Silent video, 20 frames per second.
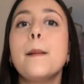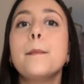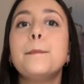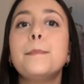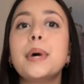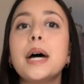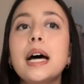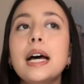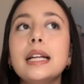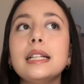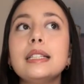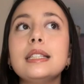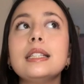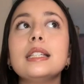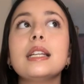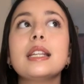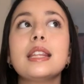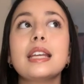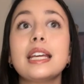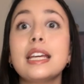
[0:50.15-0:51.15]
But
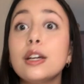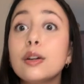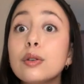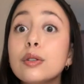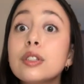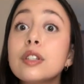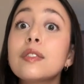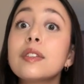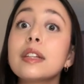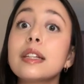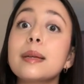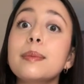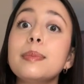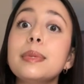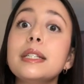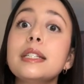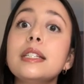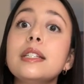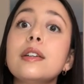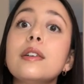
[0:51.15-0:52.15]
the Heroes of
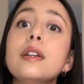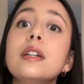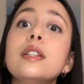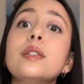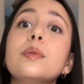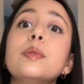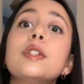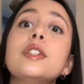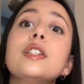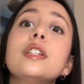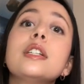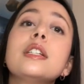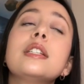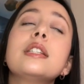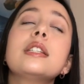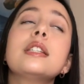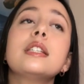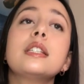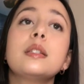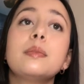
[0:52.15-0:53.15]
Olympus series, which is
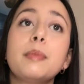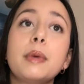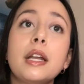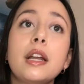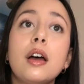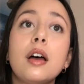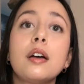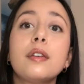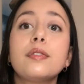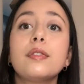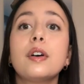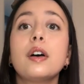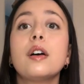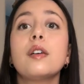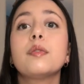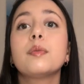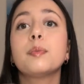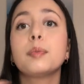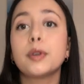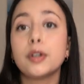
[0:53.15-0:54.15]
the spin-off
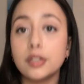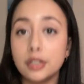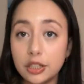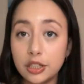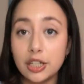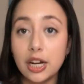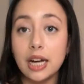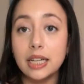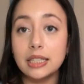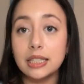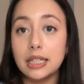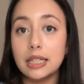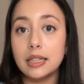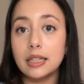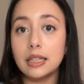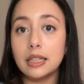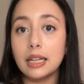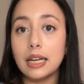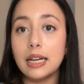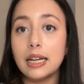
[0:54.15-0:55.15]
of Percy Jackson and the
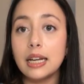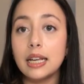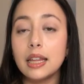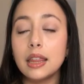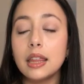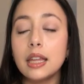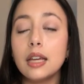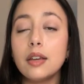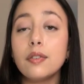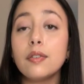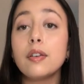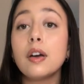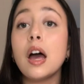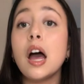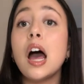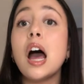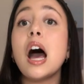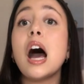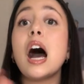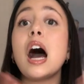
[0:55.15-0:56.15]
Lightning Thief,
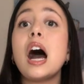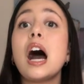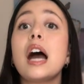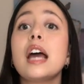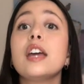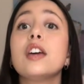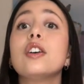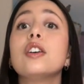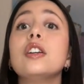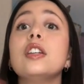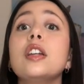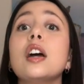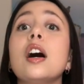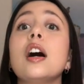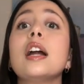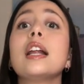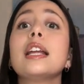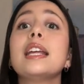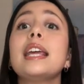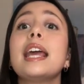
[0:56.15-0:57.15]
I could
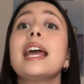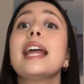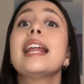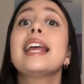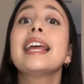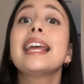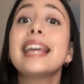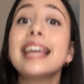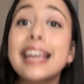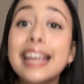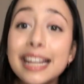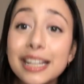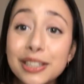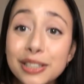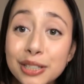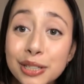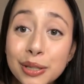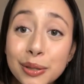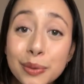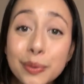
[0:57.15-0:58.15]
not get
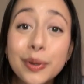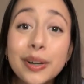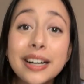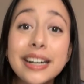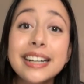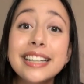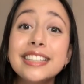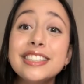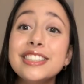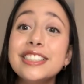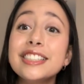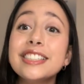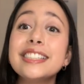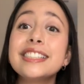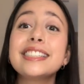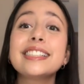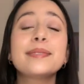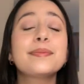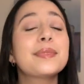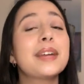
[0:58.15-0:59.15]
into.
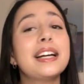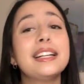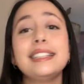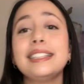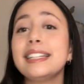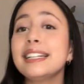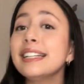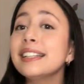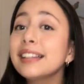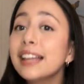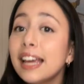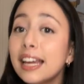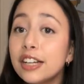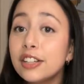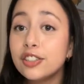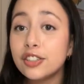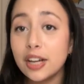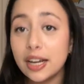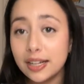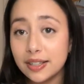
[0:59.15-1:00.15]
I didn't like
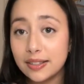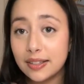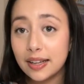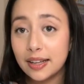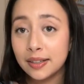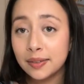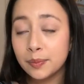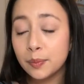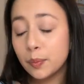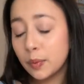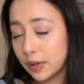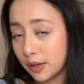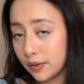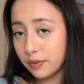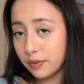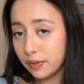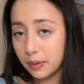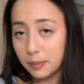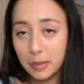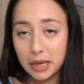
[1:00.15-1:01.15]
Jason, one
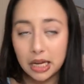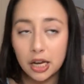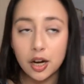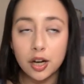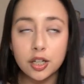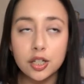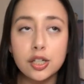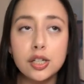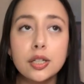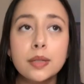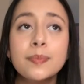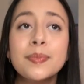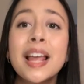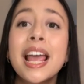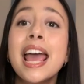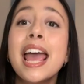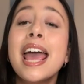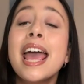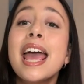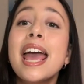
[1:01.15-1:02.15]
the main characters,
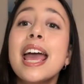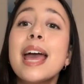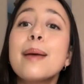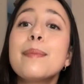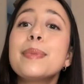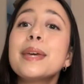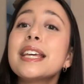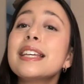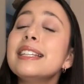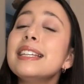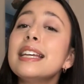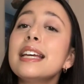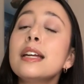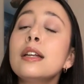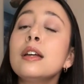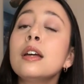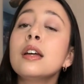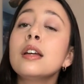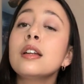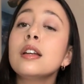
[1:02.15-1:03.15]
because he had
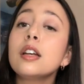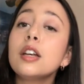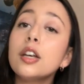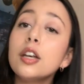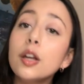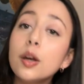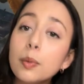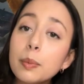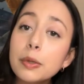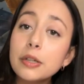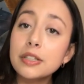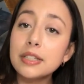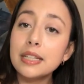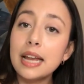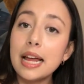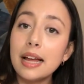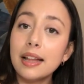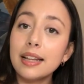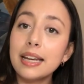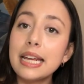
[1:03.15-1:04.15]
no
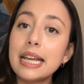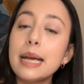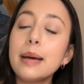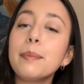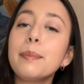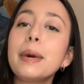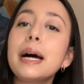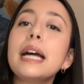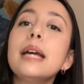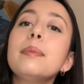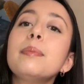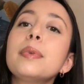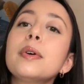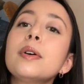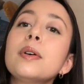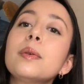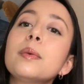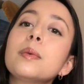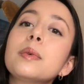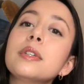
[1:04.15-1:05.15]
personality. Piper
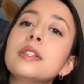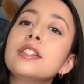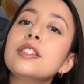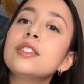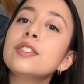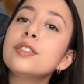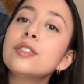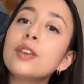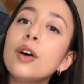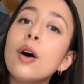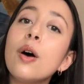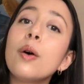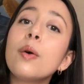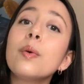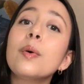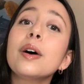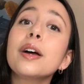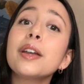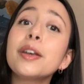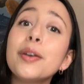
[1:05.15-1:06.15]
was
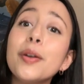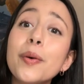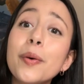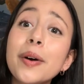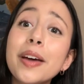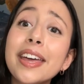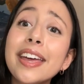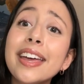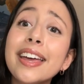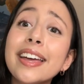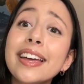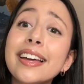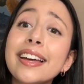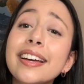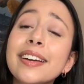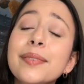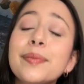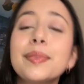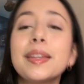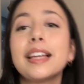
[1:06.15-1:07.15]
so annoying.
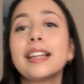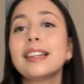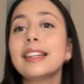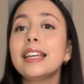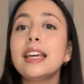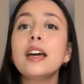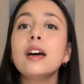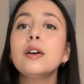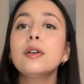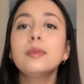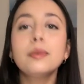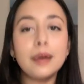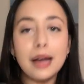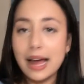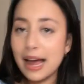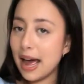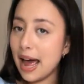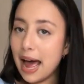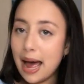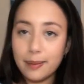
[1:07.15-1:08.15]
Leo,
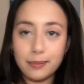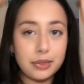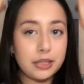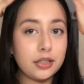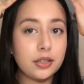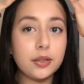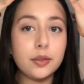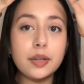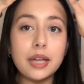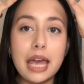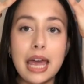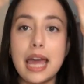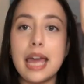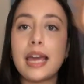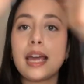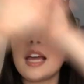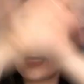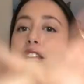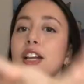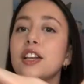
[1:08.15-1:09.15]
absolute
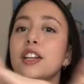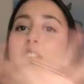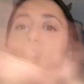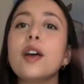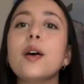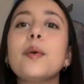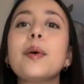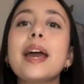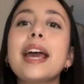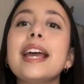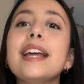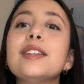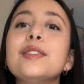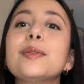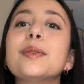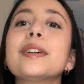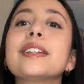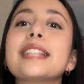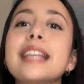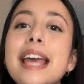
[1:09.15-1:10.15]
king, no hate
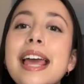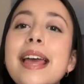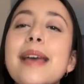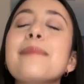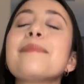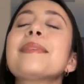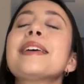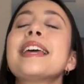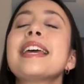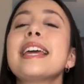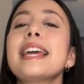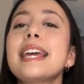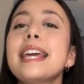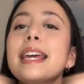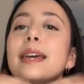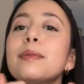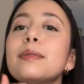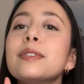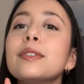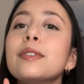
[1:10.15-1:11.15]
towards him.
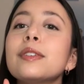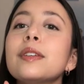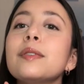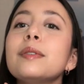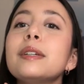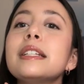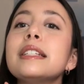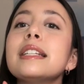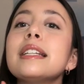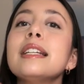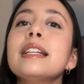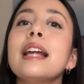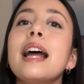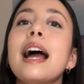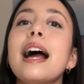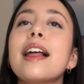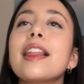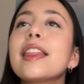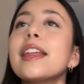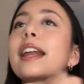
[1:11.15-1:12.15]
He was the only reason
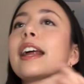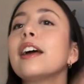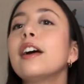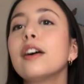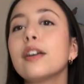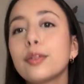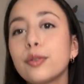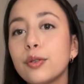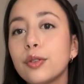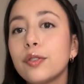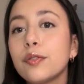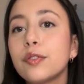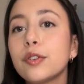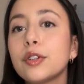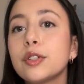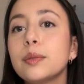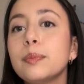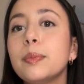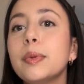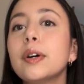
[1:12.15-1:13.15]
that I got through the
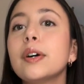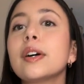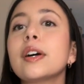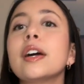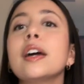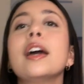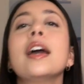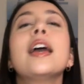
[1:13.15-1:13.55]
first book